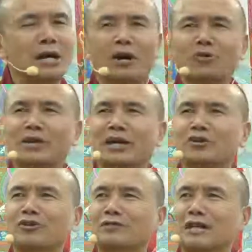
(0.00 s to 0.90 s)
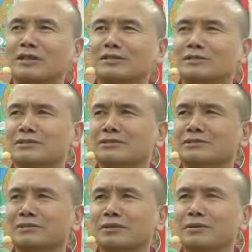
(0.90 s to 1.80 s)
How to get rid of darkness?
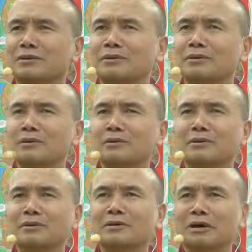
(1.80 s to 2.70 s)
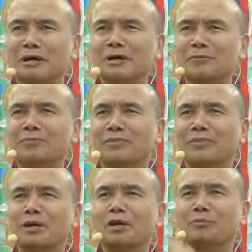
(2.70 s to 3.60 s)

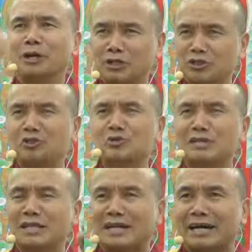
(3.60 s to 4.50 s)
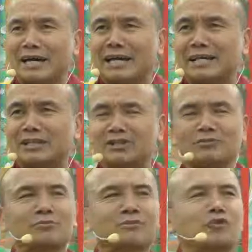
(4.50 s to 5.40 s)
By introducing the light,
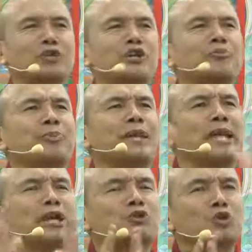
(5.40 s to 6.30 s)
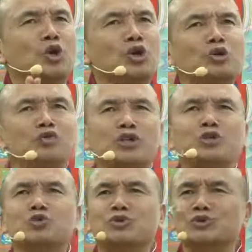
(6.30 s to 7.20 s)
right? It is only through
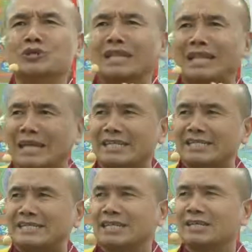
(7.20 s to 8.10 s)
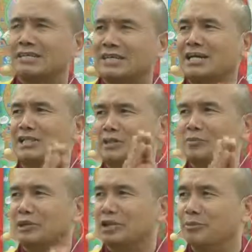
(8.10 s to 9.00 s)
introducing the light that the darkness
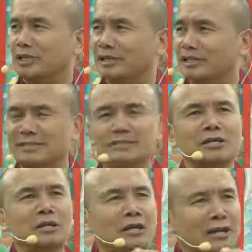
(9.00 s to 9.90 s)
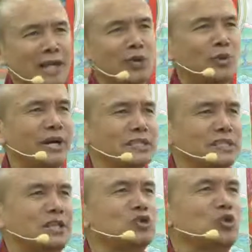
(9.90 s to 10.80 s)
can be eliminated. Likewise,
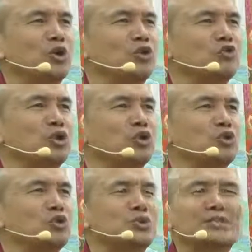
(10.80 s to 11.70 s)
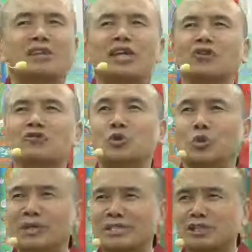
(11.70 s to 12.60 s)
it is only through introducing the light of the
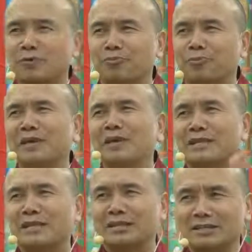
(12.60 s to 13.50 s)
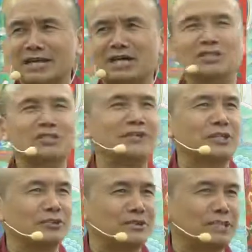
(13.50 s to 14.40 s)
wisdom that the darkness of
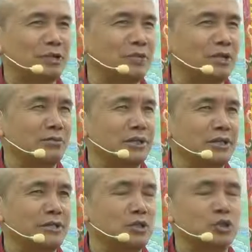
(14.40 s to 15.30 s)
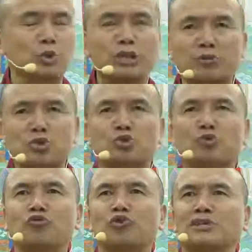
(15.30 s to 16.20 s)
ignorance can be eliminated. So he was
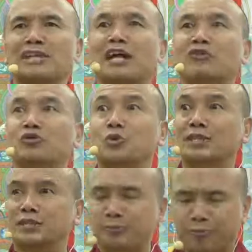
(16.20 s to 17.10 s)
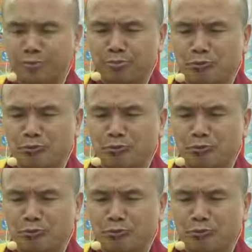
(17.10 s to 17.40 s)
looking for the light of the wisdom.